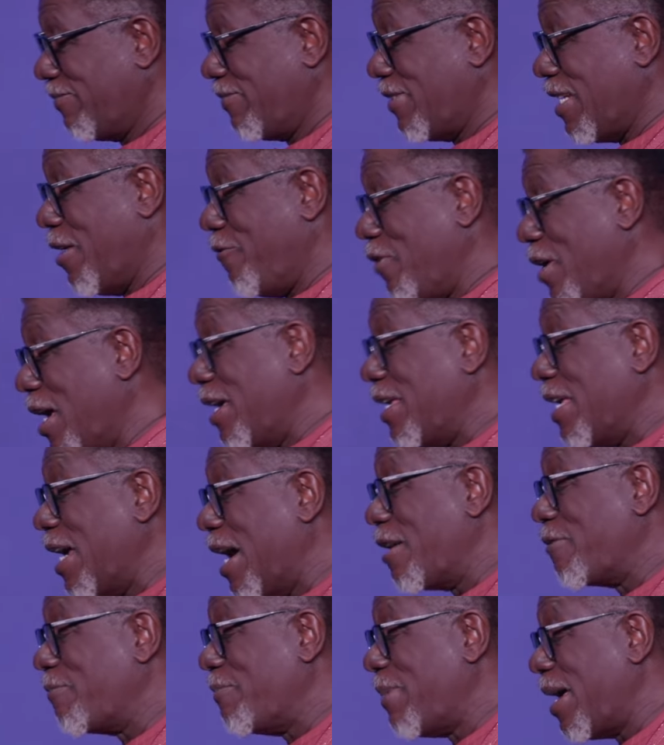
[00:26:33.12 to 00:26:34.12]
If you're a
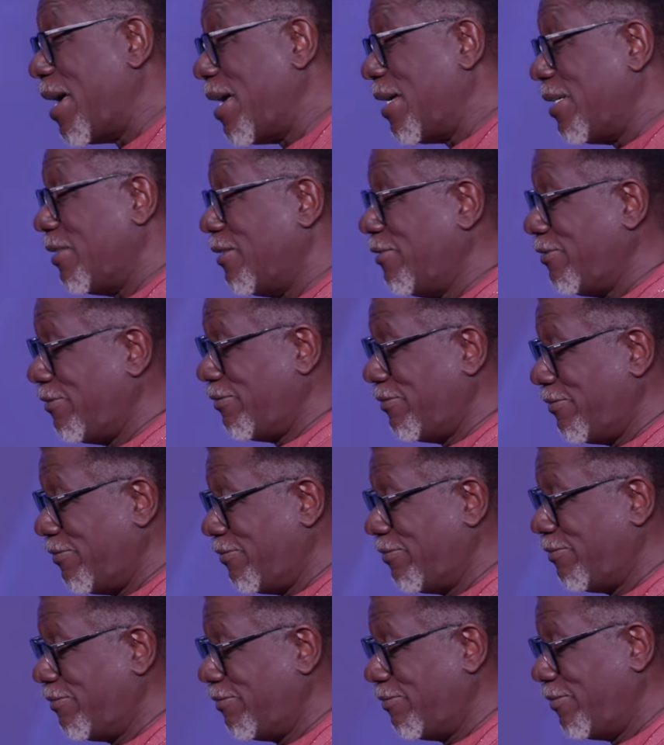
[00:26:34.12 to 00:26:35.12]
young man,
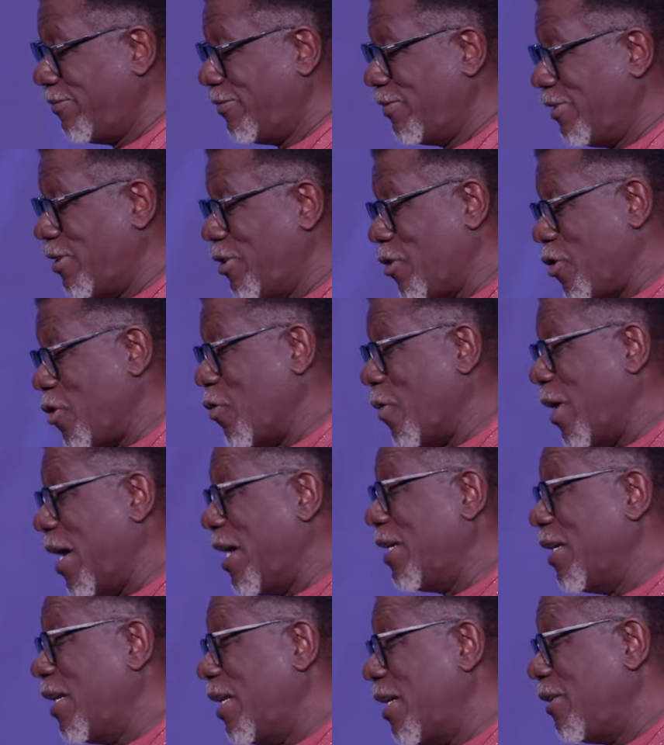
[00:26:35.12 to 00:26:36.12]
you are
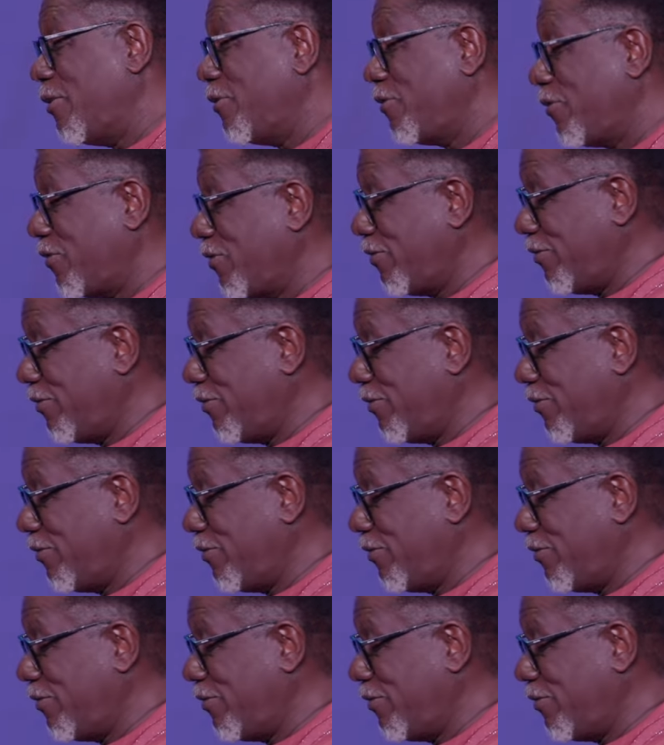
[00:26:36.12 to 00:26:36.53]
in love,